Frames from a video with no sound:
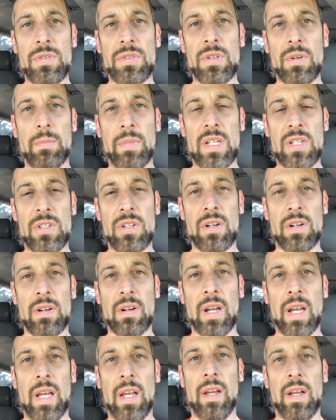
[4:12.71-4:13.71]
So be
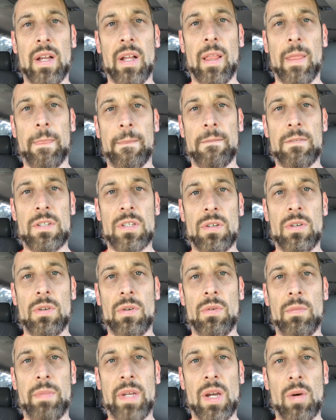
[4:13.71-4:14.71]
sure
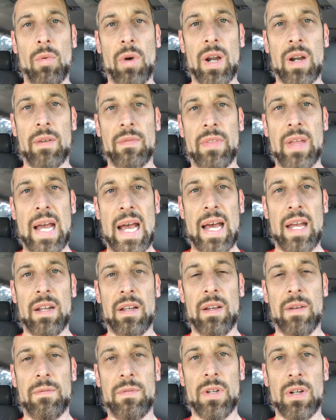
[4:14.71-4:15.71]
to be aware of that.
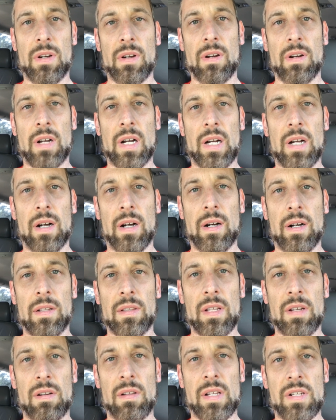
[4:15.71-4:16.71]
If you're a
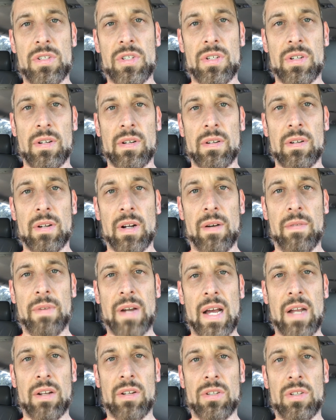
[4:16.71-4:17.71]
little unsure of
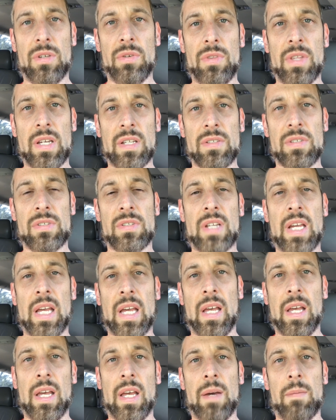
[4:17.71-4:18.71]
how to do this,
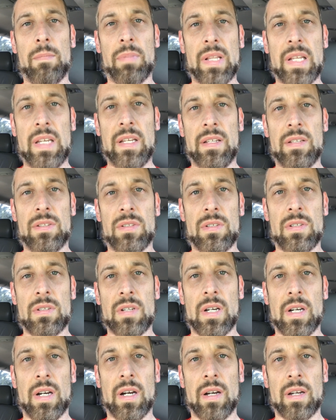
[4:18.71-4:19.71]
please
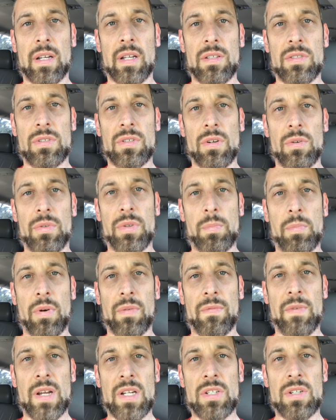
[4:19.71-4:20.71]
consult a
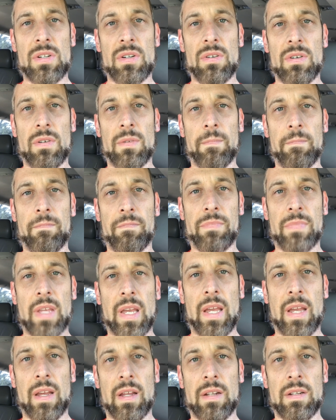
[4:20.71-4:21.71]
professional
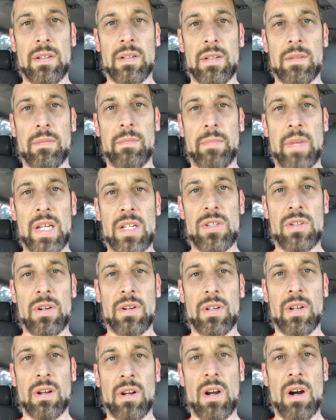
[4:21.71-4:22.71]
and make sure
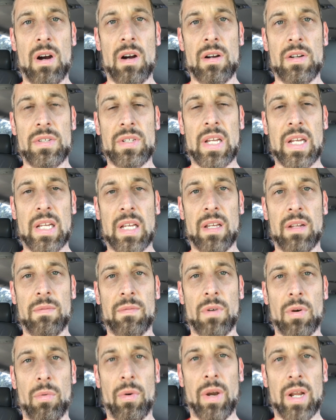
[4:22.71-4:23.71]
your car is getting in
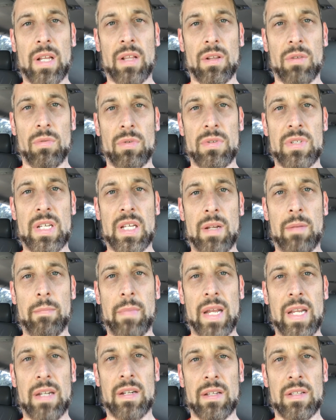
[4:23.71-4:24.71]
for regular routine
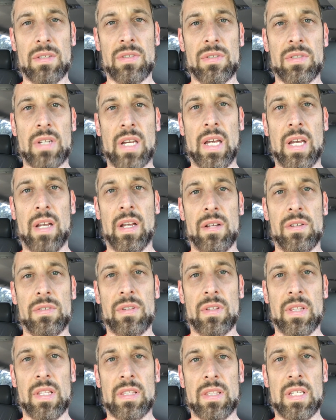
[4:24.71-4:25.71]
maintenance
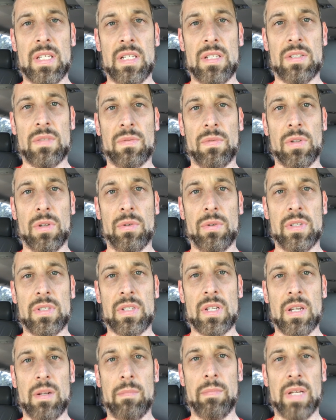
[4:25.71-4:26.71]
so that these fluids
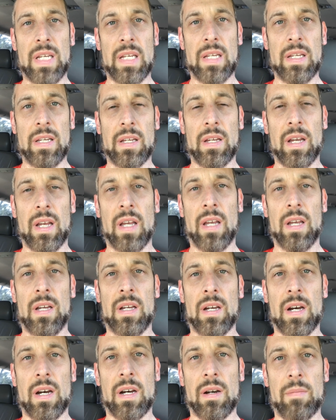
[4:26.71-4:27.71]
can be
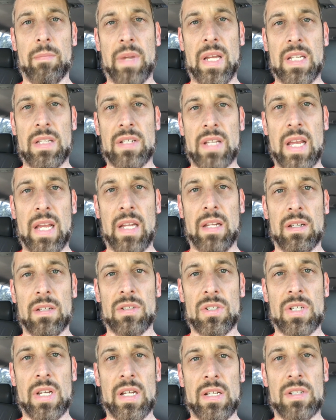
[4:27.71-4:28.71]
maintained and
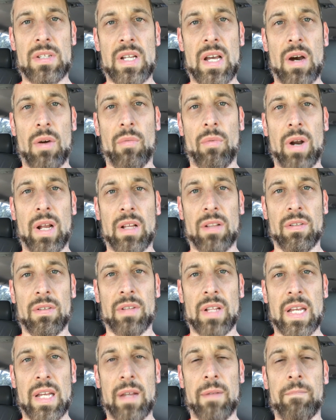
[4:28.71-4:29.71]
changed out
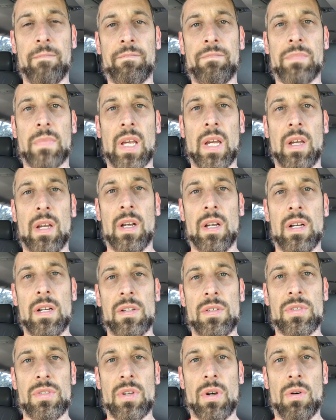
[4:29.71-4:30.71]
regularly.
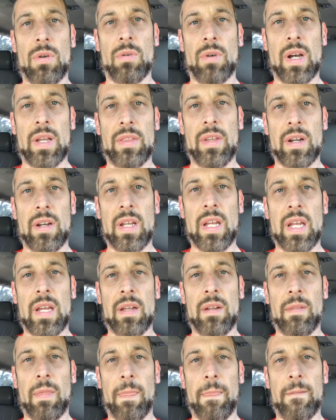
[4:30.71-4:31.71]
So there
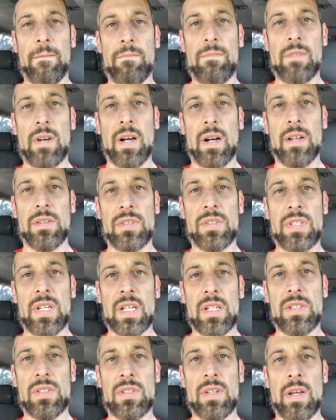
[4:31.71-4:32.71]
again,
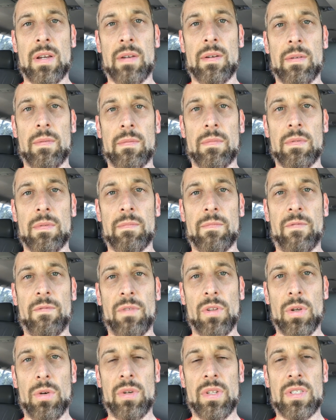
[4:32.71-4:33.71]
6
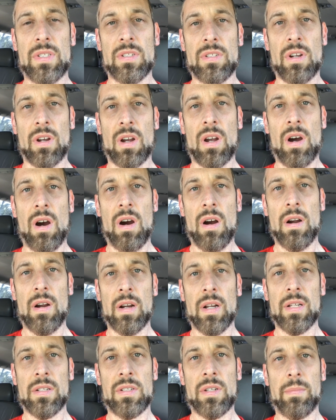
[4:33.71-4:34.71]
fluids in your
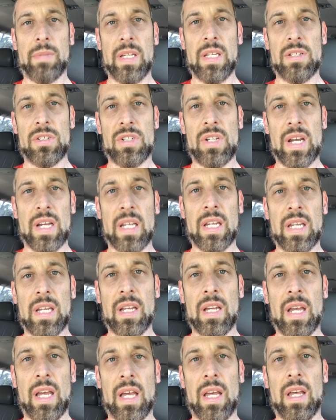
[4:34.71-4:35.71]
car to be
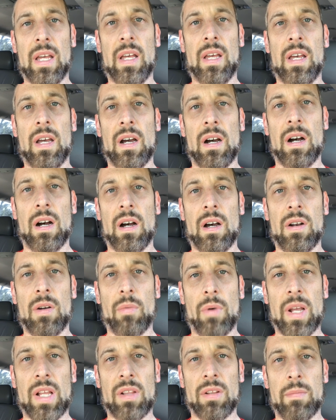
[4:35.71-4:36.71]
checking on a
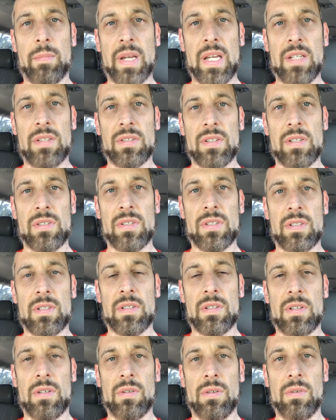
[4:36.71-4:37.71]
regular basis
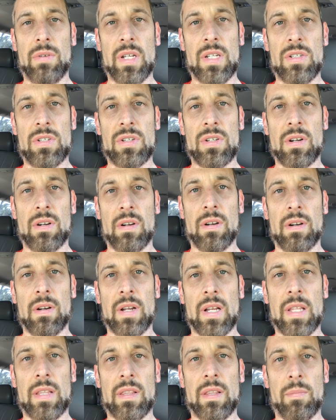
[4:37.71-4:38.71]
to ensure
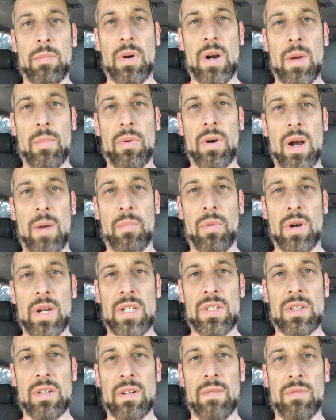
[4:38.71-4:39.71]
the proper
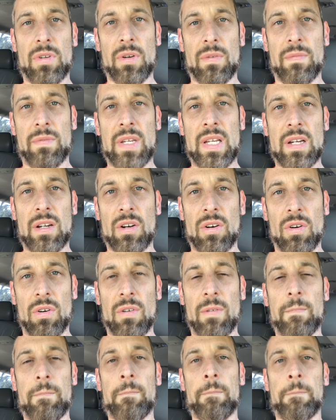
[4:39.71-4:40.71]
operation of your vehicle.